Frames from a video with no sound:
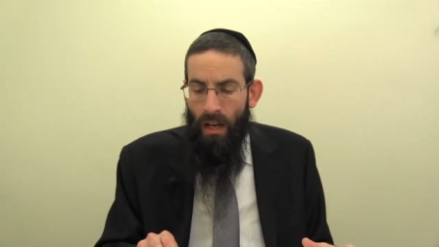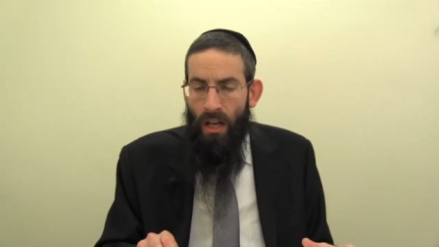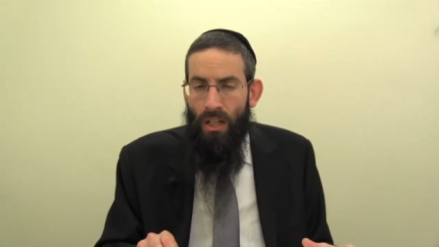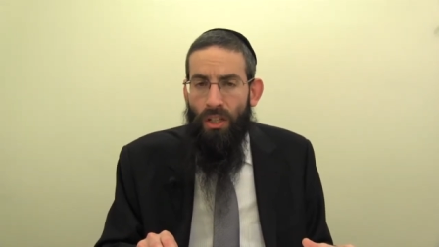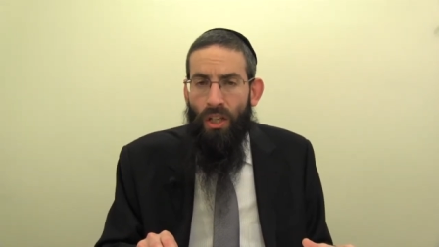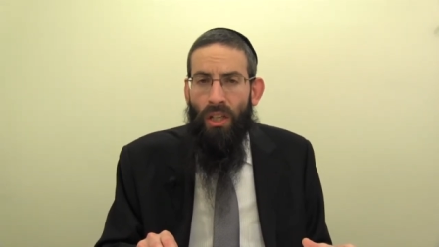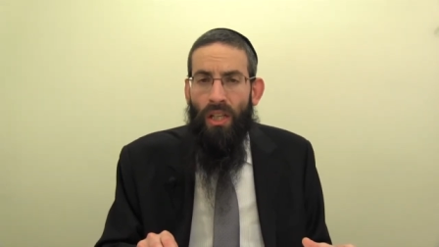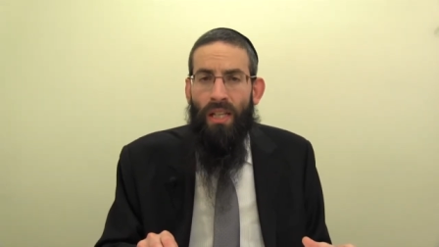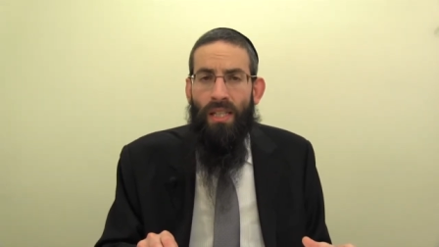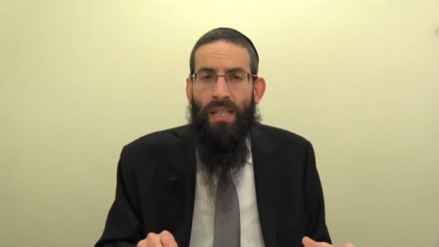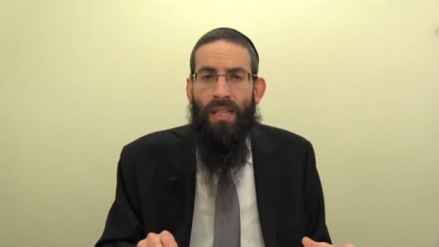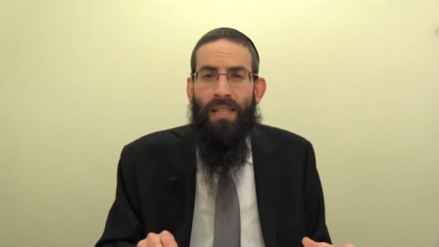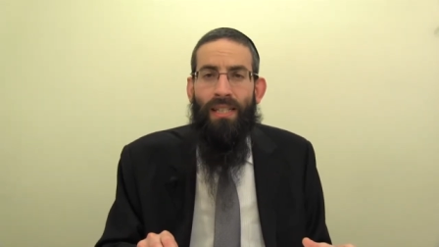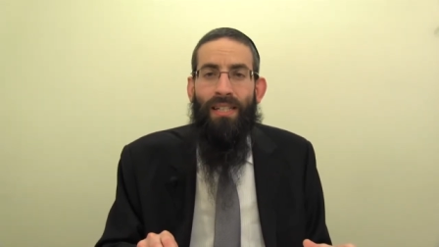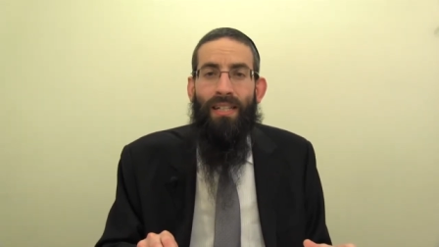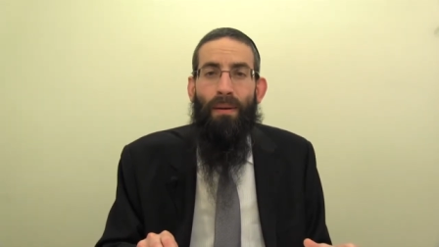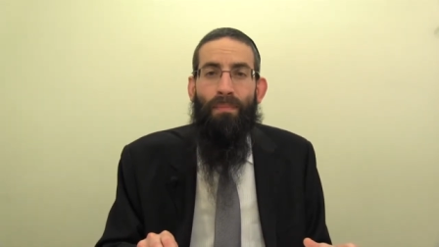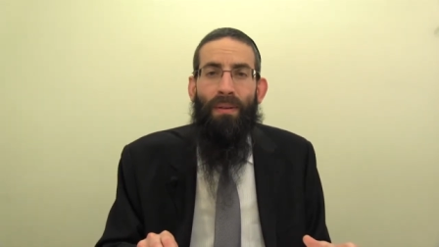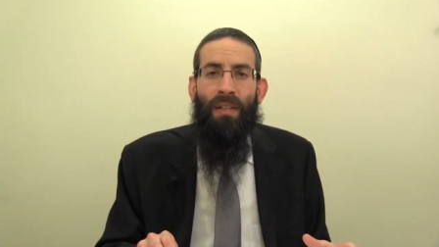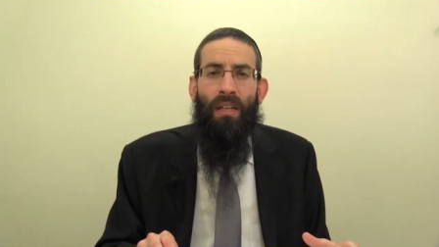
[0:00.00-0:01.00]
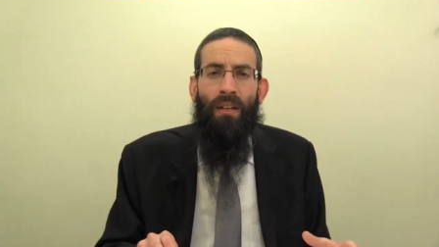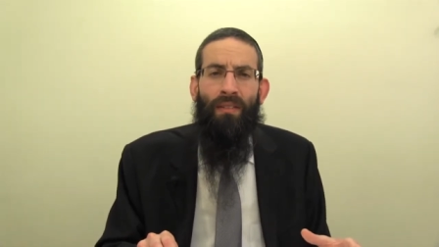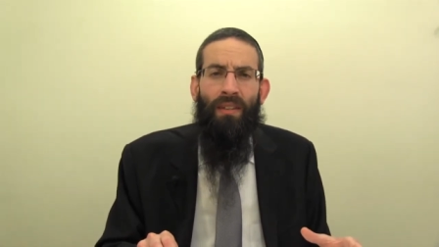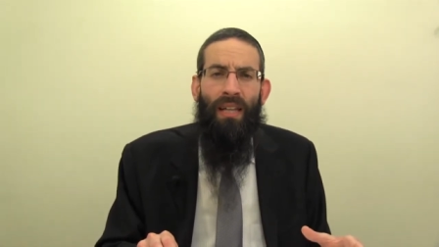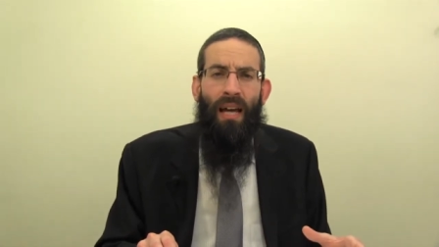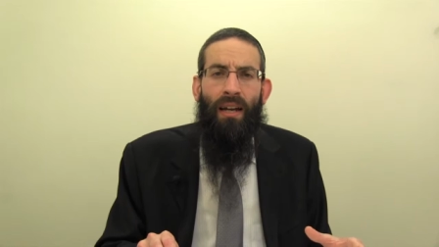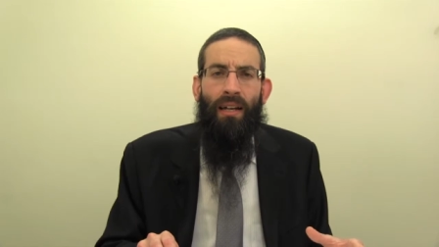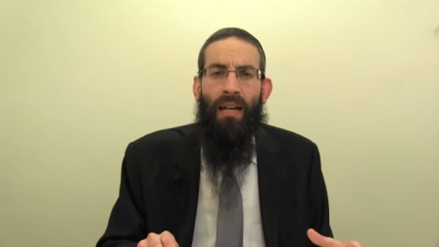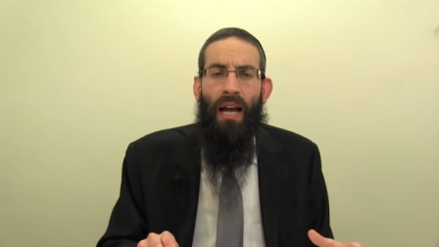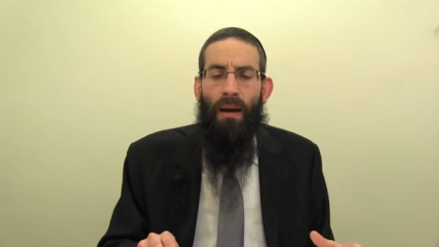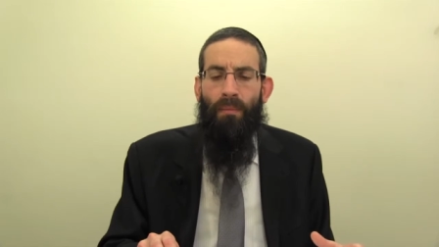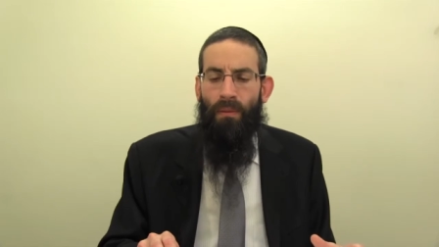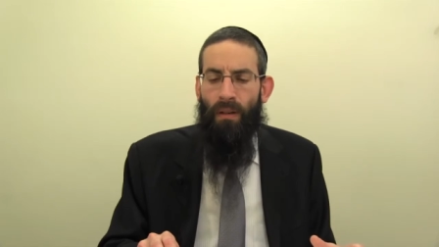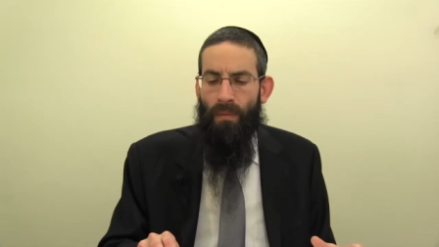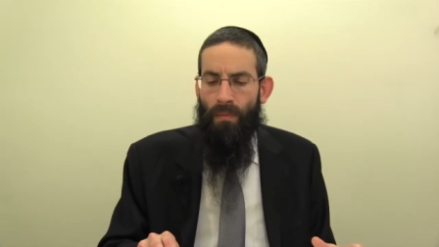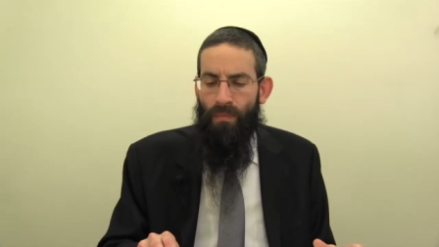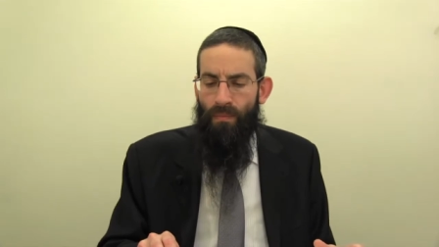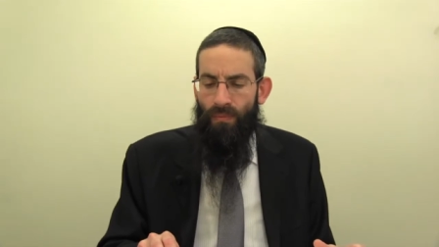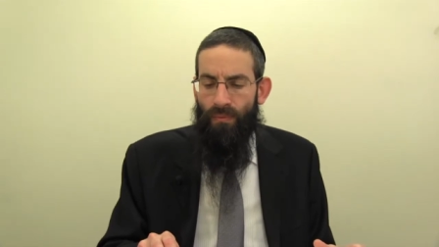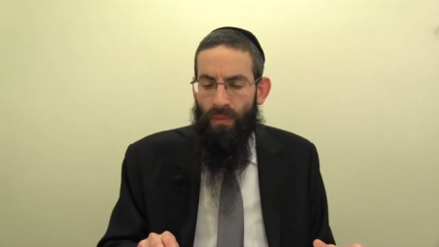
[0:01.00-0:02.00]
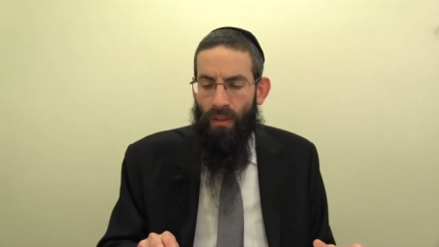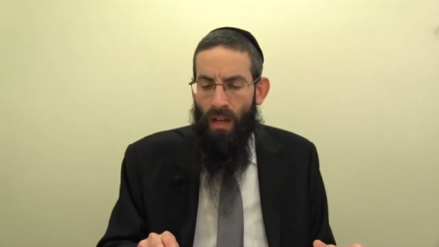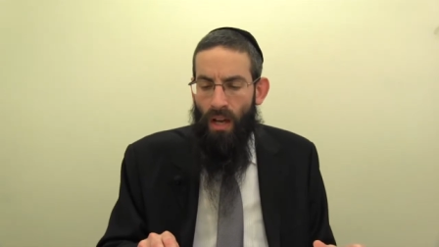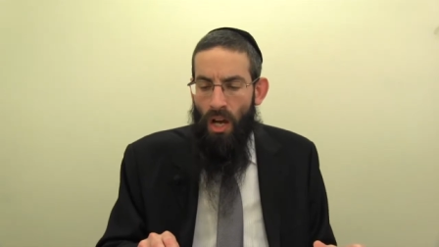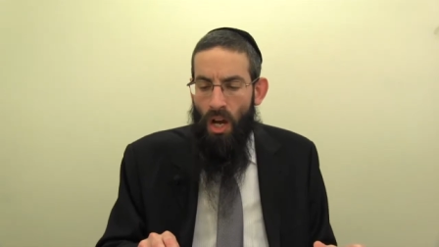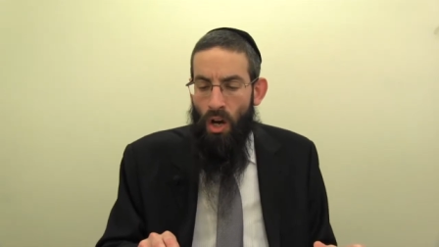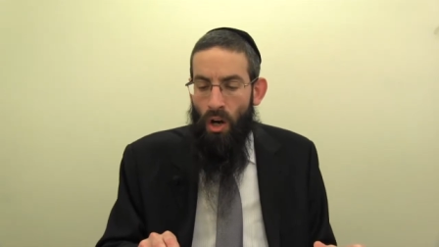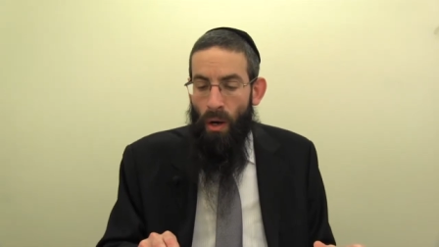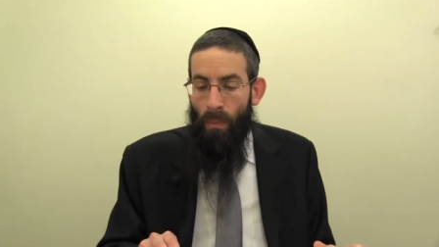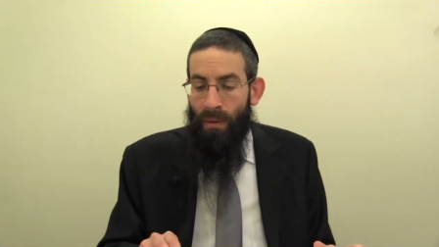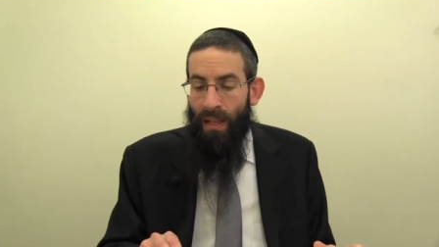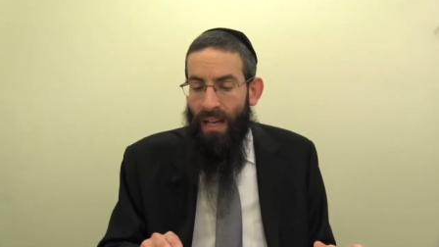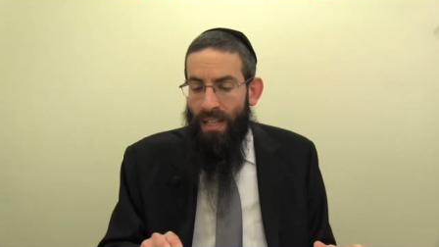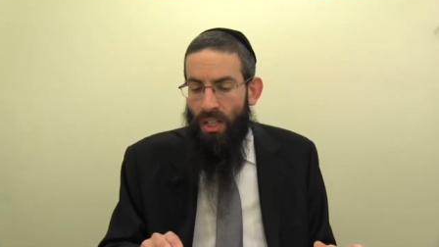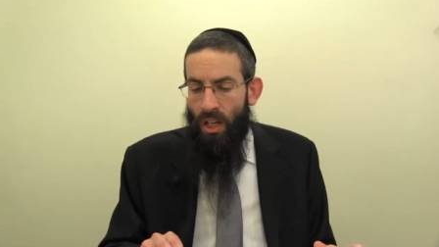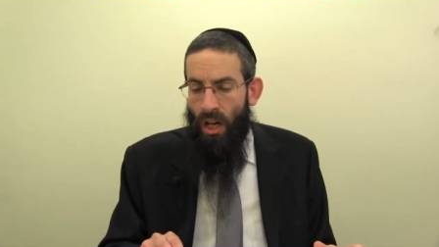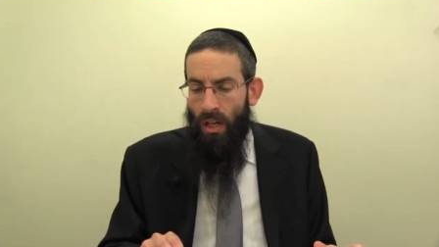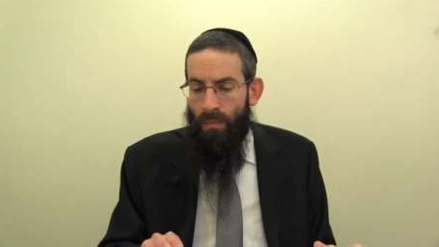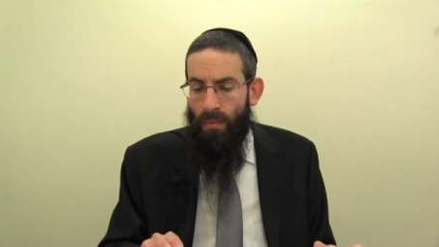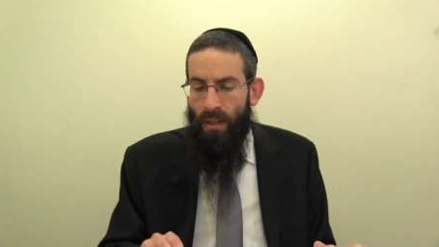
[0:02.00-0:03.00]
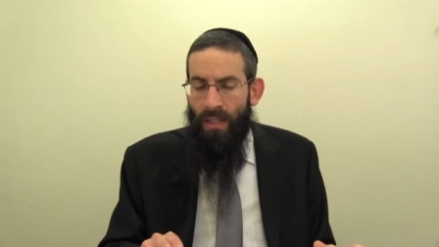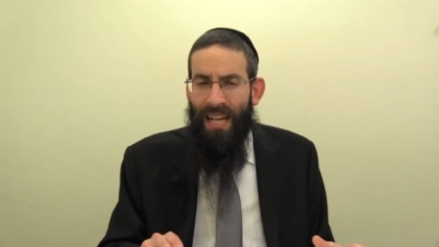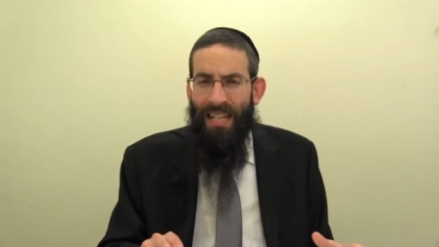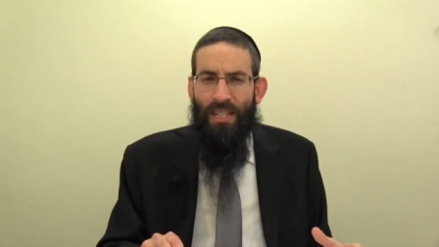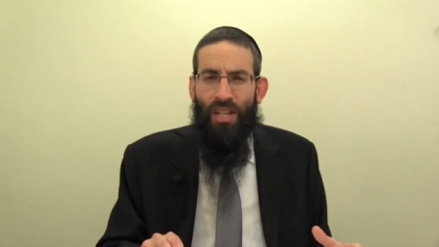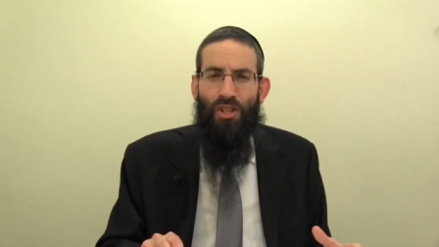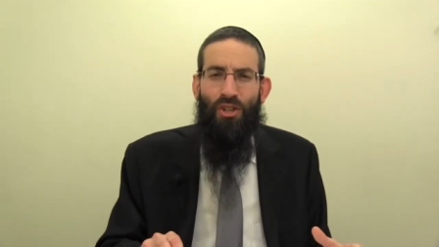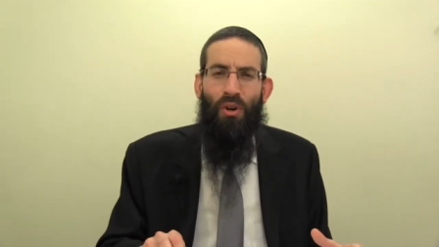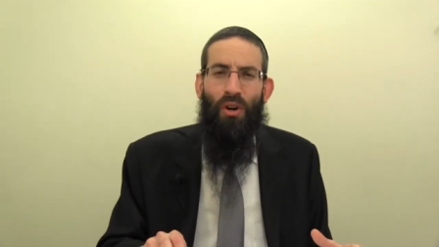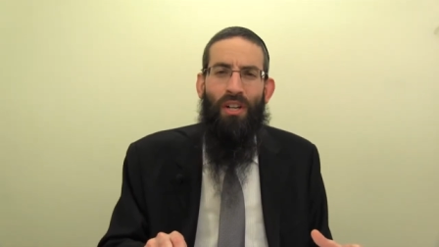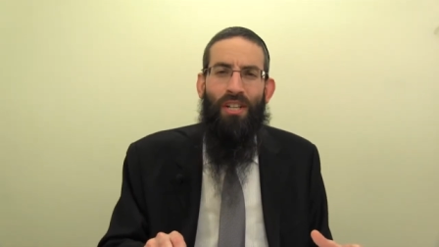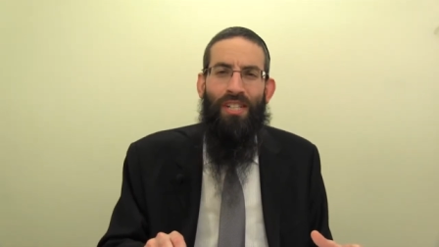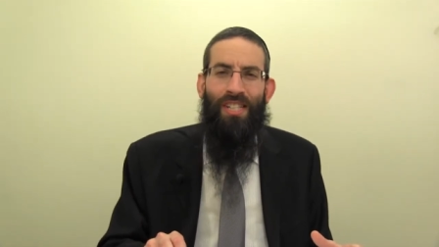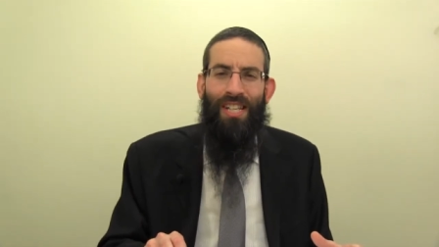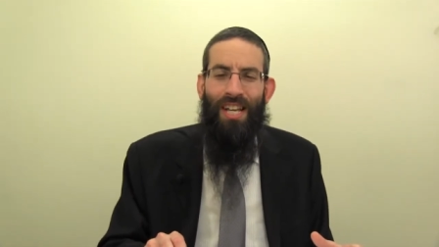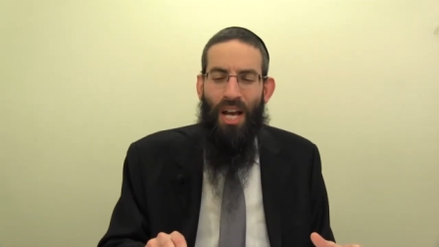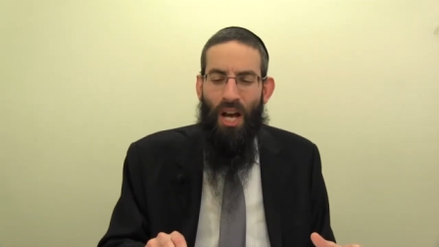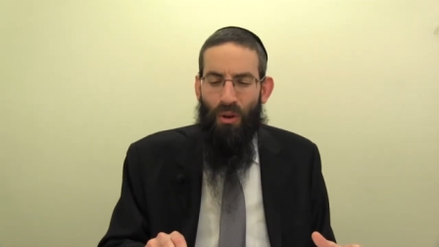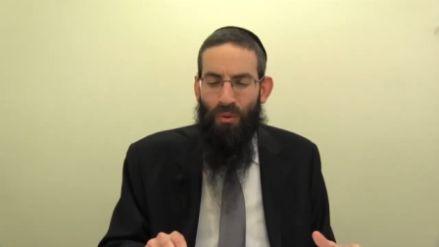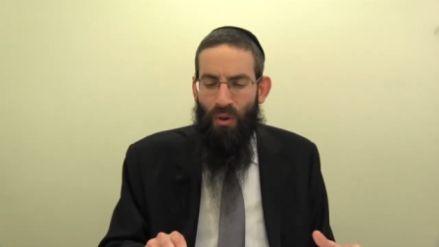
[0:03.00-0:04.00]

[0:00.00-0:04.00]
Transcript: So this is the opinion of the Tana Kama. Reb Lezer Omer, he has a choice.